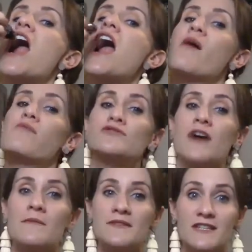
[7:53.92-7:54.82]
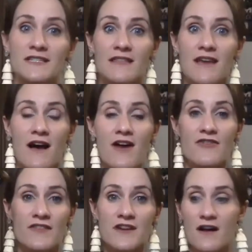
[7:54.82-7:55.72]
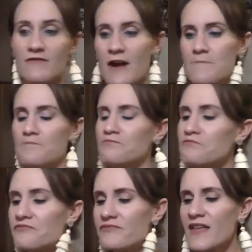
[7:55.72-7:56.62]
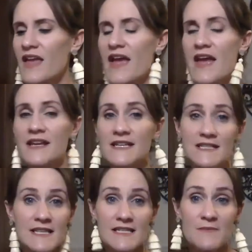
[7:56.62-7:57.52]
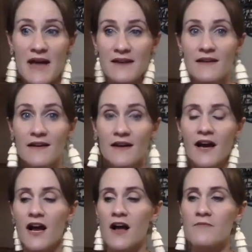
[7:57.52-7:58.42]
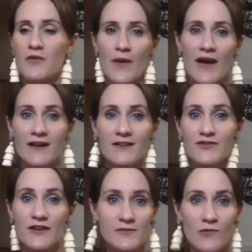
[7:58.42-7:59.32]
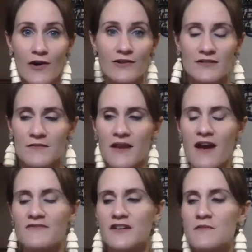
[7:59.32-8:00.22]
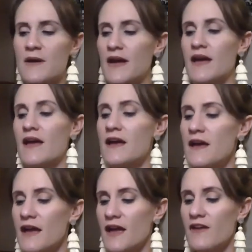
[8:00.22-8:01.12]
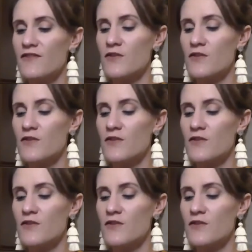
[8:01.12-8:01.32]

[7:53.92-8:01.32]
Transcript: couple drops just like that under the tongue, right? And it doesn't taste bad. You might drink some water or something after, but if